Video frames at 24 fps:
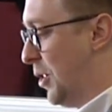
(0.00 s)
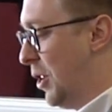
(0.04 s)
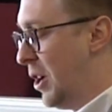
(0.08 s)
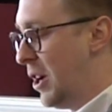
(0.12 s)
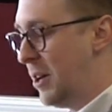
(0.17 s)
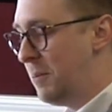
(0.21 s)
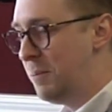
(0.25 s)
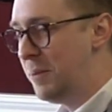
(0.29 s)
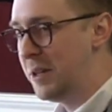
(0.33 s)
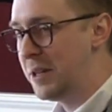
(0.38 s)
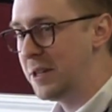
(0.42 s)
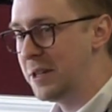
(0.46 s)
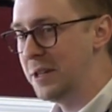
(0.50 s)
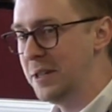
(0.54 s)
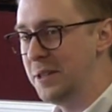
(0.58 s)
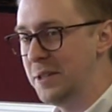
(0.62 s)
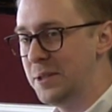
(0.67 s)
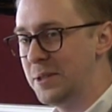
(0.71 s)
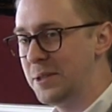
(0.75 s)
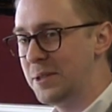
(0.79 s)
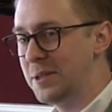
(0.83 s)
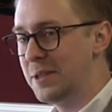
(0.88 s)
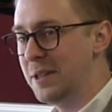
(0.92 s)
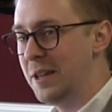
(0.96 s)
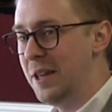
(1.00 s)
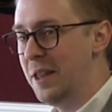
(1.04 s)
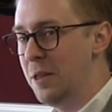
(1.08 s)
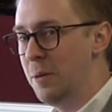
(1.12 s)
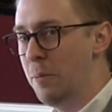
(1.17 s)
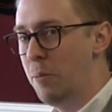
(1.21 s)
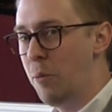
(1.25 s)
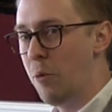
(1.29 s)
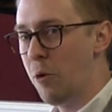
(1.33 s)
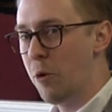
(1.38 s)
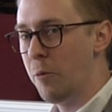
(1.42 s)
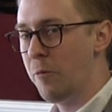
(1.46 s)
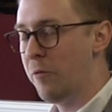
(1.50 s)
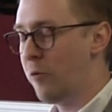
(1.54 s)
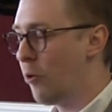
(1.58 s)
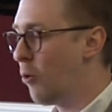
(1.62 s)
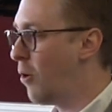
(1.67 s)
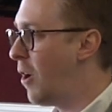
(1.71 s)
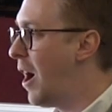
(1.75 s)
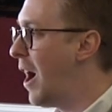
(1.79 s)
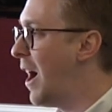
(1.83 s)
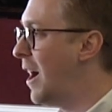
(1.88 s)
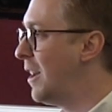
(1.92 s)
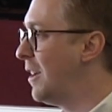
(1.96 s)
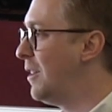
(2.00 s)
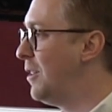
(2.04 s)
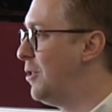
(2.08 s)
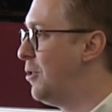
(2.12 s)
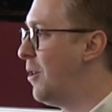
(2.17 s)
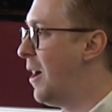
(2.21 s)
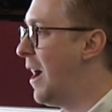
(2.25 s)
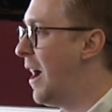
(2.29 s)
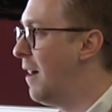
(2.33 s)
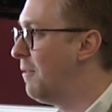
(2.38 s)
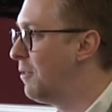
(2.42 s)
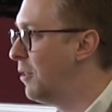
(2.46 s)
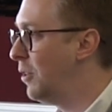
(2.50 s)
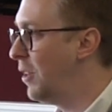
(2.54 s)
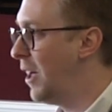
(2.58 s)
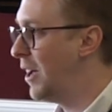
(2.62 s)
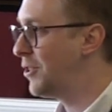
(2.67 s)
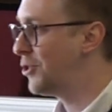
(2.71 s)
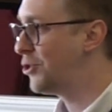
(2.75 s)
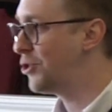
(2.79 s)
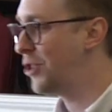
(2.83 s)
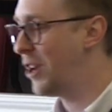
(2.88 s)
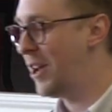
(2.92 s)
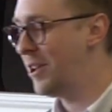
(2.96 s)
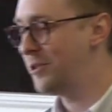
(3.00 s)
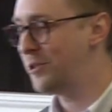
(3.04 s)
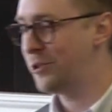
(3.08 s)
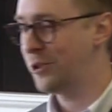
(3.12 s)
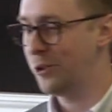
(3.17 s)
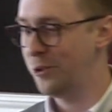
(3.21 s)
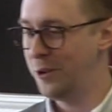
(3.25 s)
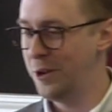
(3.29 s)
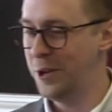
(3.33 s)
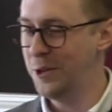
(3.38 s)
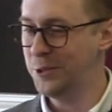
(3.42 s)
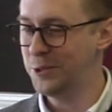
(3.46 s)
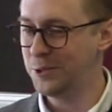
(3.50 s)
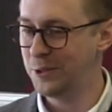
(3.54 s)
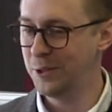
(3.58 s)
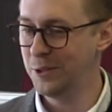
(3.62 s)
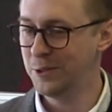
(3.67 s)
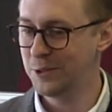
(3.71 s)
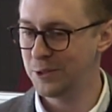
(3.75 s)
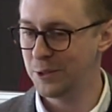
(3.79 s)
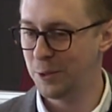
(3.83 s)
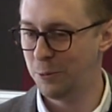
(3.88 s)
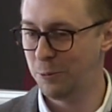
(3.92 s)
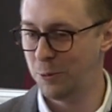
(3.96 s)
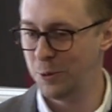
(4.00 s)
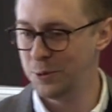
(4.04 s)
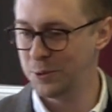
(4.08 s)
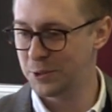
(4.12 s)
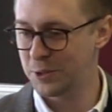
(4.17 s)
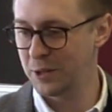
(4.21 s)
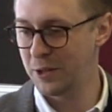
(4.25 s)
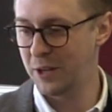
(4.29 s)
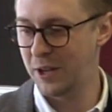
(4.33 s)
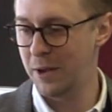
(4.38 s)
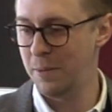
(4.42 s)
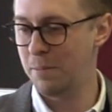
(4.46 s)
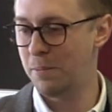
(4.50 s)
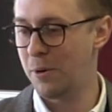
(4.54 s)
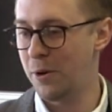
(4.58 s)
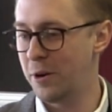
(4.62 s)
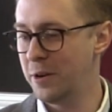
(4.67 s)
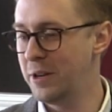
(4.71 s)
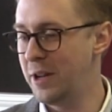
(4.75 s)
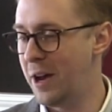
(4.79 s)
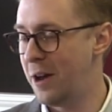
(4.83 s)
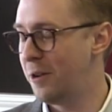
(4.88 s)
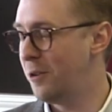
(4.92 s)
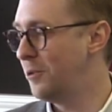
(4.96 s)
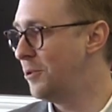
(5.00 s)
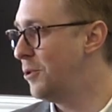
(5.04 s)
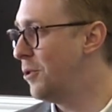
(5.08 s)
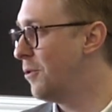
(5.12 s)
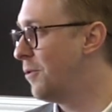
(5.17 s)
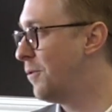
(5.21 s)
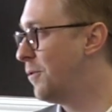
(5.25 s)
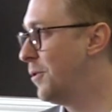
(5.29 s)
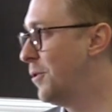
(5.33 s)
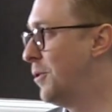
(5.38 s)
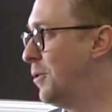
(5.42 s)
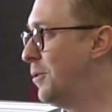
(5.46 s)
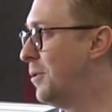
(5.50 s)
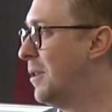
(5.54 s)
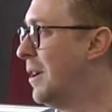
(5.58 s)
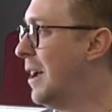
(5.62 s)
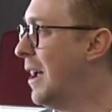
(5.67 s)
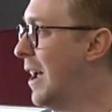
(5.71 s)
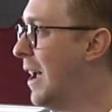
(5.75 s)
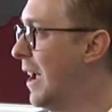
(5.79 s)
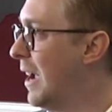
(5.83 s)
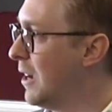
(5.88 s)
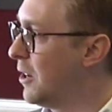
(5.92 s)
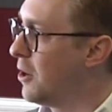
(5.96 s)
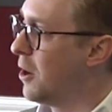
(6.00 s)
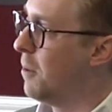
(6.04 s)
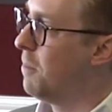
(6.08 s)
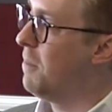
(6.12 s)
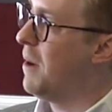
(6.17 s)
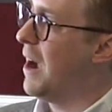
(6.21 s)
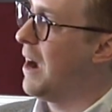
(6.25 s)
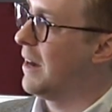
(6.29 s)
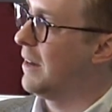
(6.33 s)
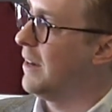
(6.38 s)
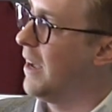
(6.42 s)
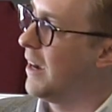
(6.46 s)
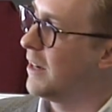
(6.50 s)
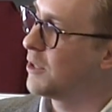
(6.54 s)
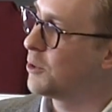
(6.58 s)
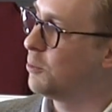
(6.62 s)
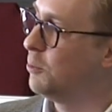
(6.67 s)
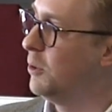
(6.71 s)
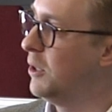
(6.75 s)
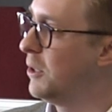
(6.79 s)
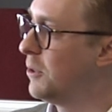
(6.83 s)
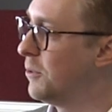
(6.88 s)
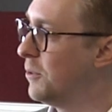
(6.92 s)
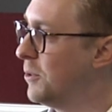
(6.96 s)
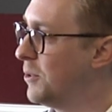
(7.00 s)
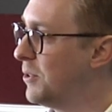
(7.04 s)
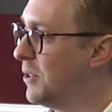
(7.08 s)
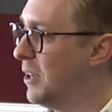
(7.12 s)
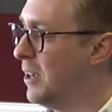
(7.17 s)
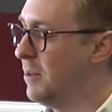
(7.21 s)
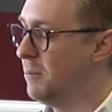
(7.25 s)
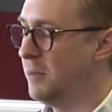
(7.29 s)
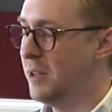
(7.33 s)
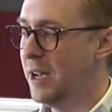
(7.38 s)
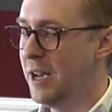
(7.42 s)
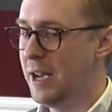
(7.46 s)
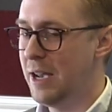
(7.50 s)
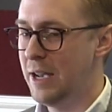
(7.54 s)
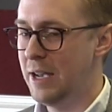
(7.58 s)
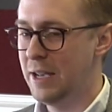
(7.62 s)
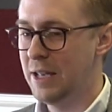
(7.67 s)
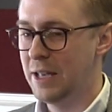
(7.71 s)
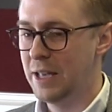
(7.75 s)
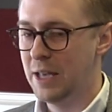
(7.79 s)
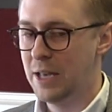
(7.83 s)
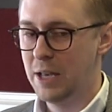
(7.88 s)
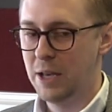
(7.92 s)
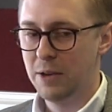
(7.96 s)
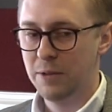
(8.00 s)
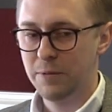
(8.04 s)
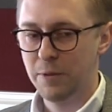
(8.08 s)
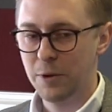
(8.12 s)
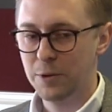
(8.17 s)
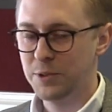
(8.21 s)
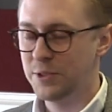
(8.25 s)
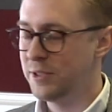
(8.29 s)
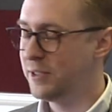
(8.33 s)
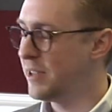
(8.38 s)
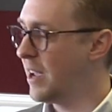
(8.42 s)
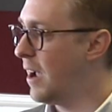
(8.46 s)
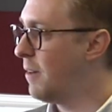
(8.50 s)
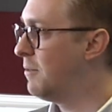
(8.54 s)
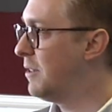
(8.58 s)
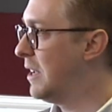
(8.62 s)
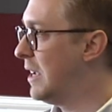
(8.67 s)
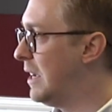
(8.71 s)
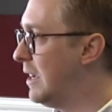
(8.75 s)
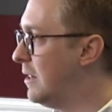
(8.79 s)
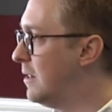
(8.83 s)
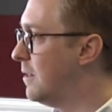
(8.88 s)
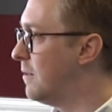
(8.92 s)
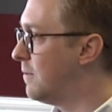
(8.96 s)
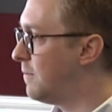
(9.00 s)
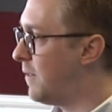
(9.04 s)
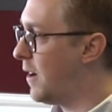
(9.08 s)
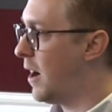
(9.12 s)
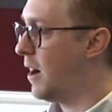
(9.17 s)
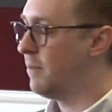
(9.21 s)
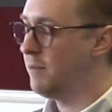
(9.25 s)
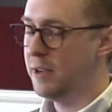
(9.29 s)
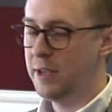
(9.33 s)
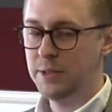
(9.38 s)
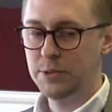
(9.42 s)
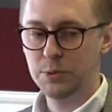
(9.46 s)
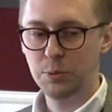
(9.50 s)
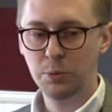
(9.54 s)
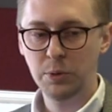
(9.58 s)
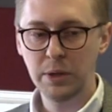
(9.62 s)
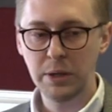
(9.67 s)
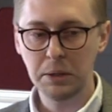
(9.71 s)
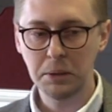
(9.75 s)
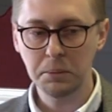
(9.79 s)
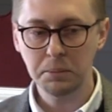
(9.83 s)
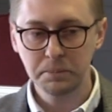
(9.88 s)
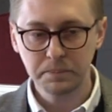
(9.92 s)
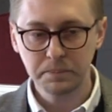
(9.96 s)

good, because the more variety you have, the less chance there is that someone's going to get burned out on your food and come back next week on the same day versus having to eat it 5 days a week.